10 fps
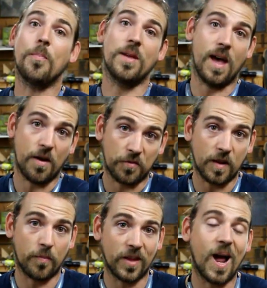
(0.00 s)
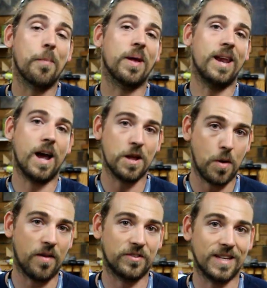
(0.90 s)
you F something up and now you
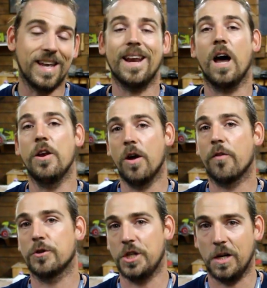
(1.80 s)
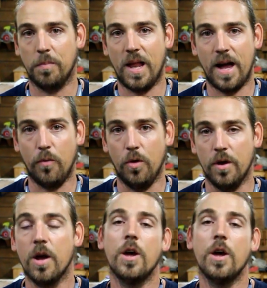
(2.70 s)
have to get another sheet of plywood.